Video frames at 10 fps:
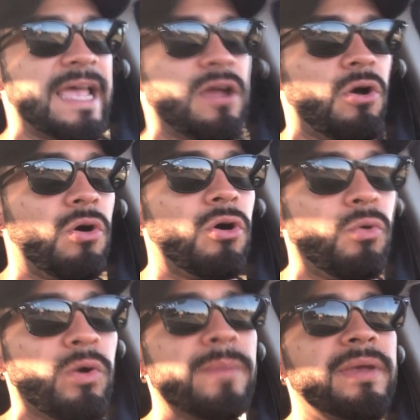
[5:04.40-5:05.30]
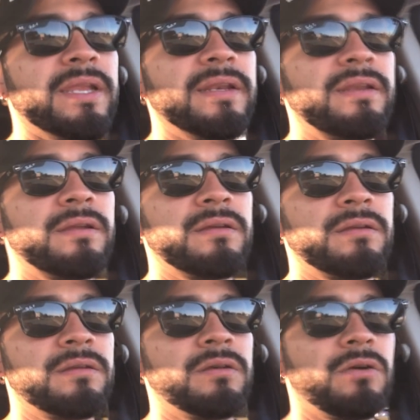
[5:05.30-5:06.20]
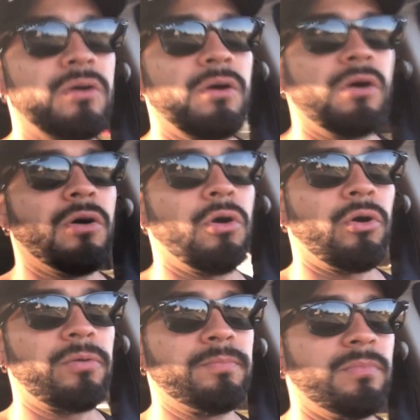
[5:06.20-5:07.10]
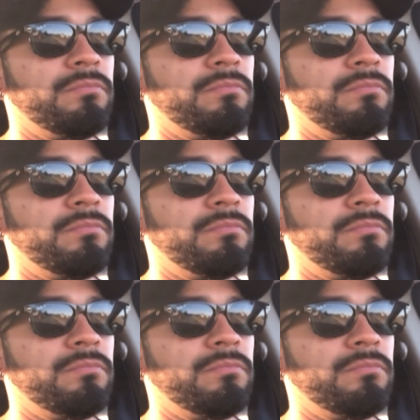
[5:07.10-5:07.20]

that all women are